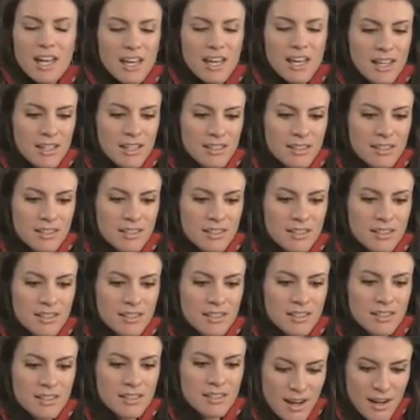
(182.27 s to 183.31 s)
And
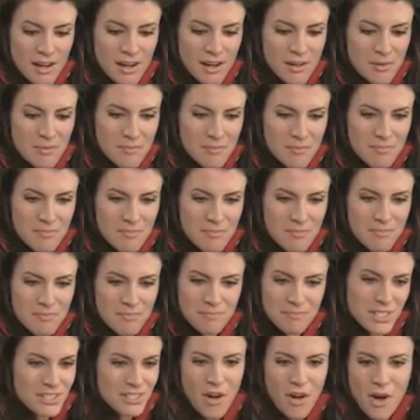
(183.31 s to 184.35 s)
um,
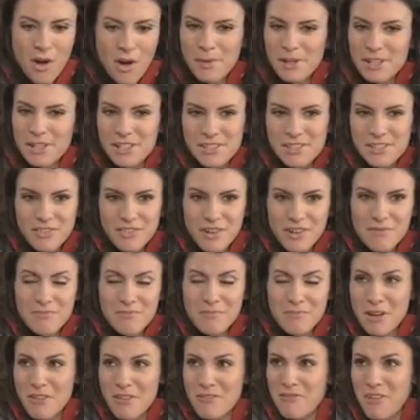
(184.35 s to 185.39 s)
just comments
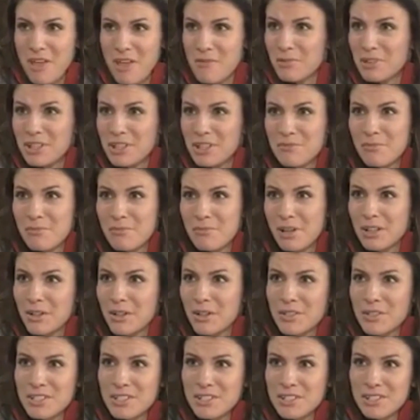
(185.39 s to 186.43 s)
from my family and my
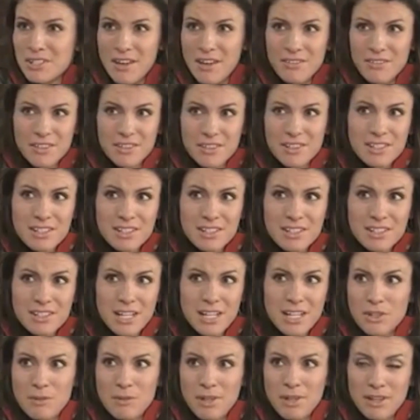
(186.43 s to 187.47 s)
coaches after this type
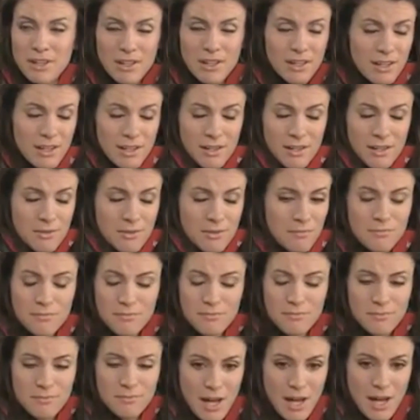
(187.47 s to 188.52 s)
of treatment, um,
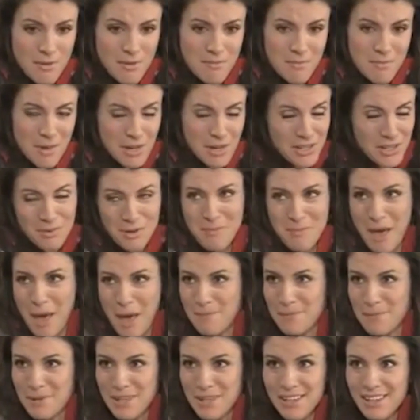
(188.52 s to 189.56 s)
I'm much more
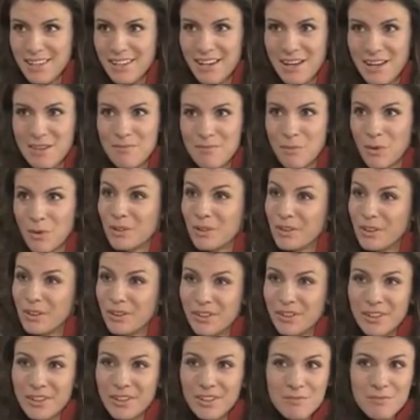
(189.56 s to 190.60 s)
peppy, I'm more
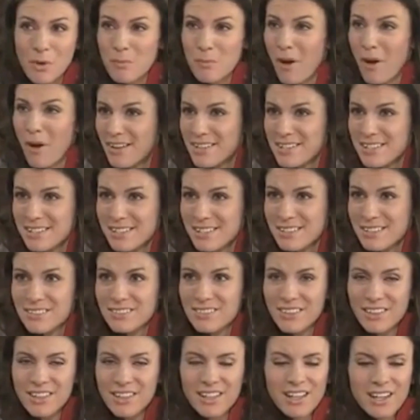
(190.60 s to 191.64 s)
alert, more
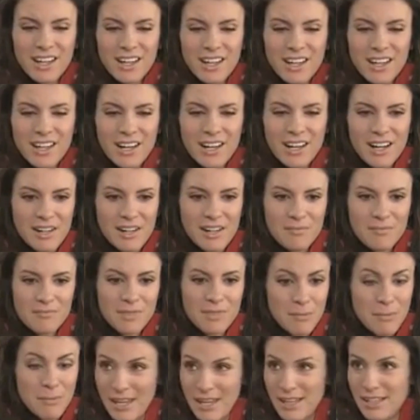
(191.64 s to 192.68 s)
positive. Um,
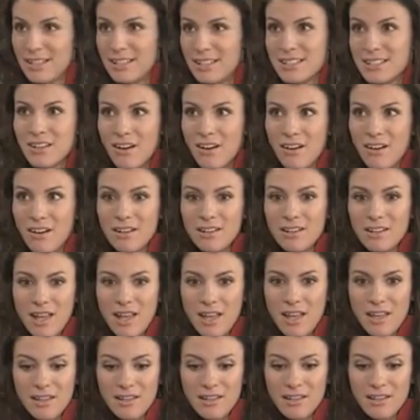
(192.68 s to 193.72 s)
the pain is gone
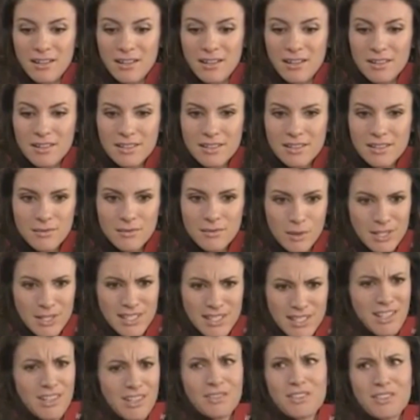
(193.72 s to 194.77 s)
and we're
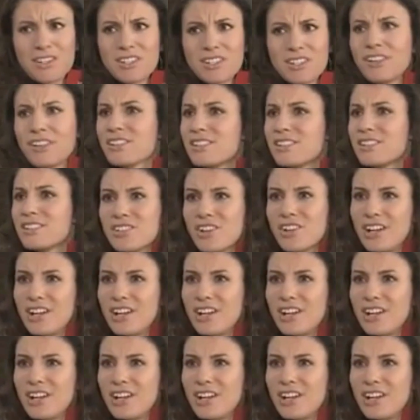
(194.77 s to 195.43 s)
seeing results in